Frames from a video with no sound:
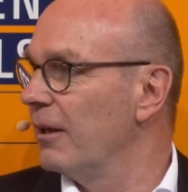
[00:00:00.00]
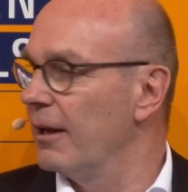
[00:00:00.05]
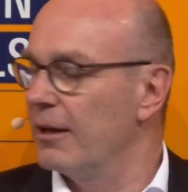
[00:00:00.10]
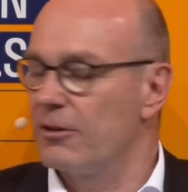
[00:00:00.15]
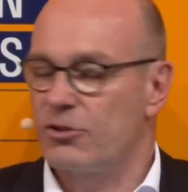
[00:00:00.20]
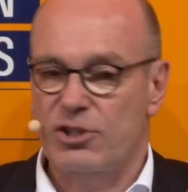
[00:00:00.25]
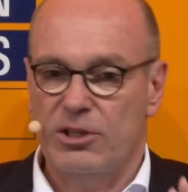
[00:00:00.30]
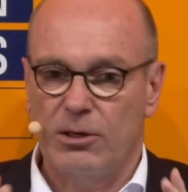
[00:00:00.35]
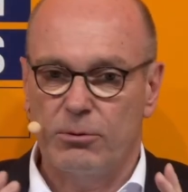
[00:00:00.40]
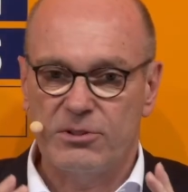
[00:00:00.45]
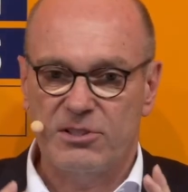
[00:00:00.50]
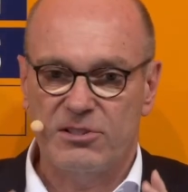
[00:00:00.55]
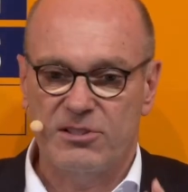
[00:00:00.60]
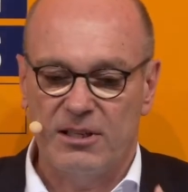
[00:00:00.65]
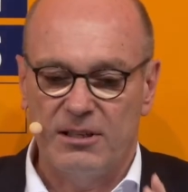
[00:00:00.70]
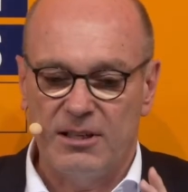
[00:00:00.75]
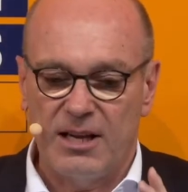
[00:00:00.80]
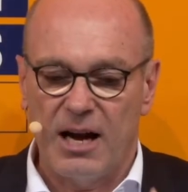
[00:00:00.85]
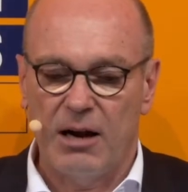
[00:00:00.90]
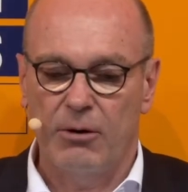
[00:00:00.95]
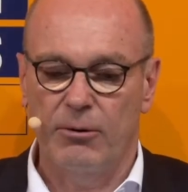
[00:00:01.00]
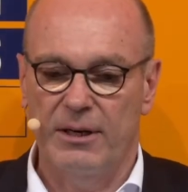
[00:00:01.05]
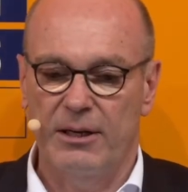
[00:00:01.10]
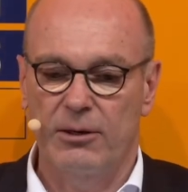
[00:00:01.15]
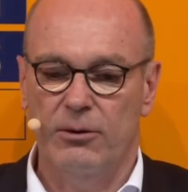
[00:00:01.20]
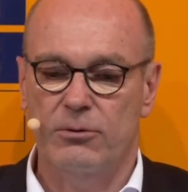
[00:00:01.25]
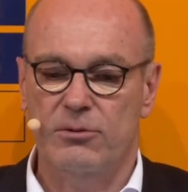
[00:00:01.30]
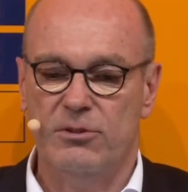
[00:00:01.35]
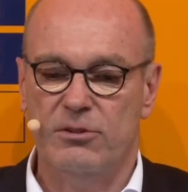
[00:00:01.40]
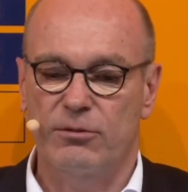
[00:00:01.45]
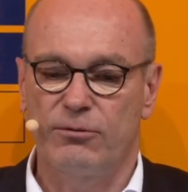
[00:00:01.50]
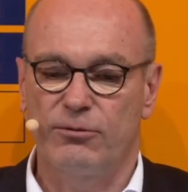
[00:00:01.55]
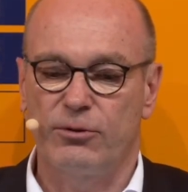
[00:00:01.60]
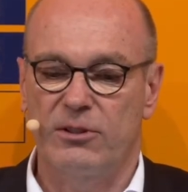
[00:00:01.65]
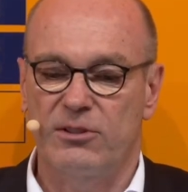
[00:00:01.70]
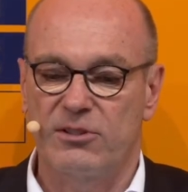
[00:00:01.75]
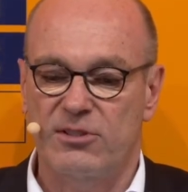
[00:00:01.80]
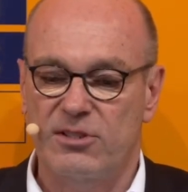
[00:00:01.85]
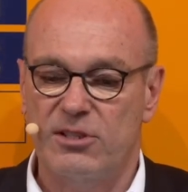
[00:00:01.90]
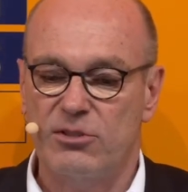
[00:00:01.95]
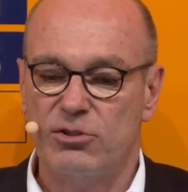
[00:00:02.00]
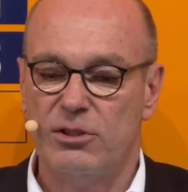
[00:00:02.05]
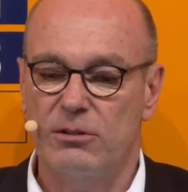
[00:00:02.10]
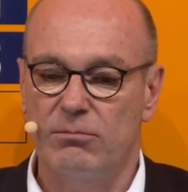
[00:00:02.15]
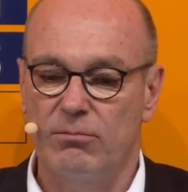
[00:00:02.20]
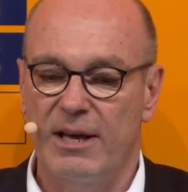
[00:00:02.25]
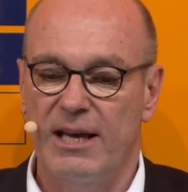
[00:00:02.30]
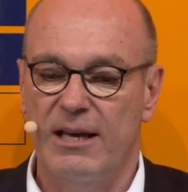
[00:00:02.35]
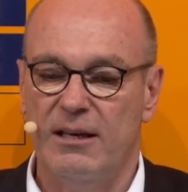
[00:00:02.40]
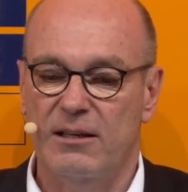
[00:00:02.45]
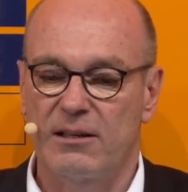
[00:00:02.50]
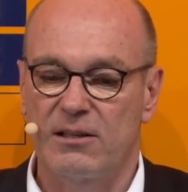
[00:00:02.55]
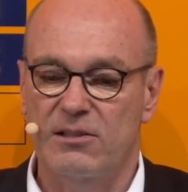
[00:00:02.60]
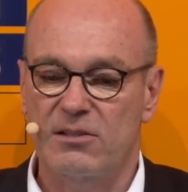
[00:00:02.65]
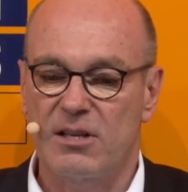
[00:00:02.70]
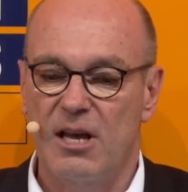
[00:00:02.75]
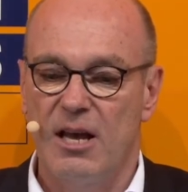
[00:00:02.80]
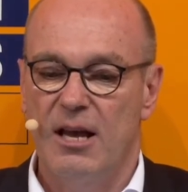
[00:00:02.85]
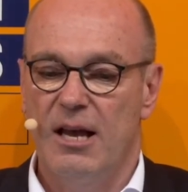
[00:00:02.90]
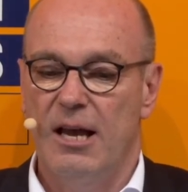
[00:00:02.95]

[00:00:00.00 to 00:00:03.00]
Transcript: It shows scenarios for decision makers